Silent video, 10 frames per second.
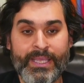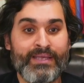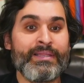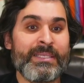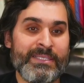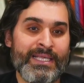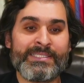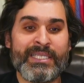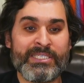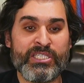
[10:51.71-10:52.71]

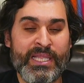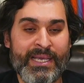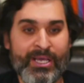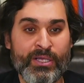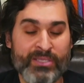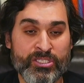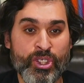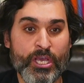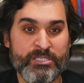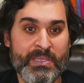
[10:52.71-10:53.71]
let's actually let
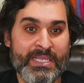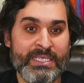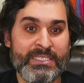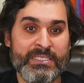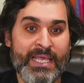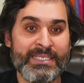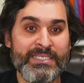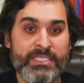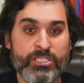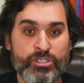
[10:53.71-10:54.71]
Scott explain it. He says the
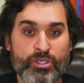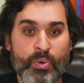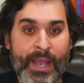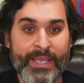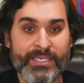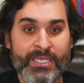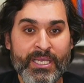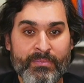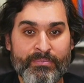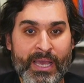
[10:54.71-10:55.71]
SEC is required
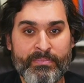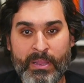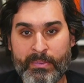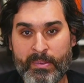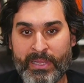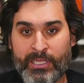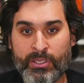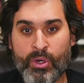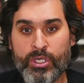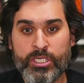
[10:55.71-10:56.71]
by blah blah blah
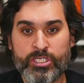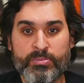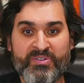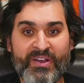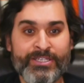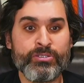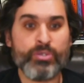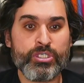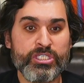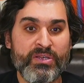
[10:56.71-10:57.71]
law to provide
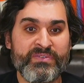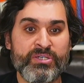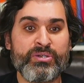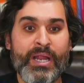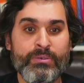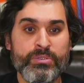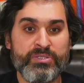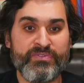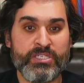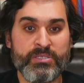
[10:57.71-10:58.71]
notice of the grounds
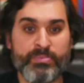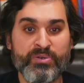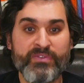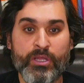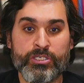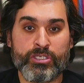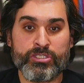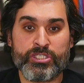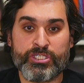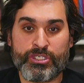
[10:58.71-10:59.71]
for disapproval under
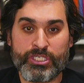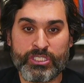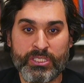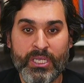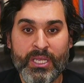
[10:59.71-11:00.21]
consideration.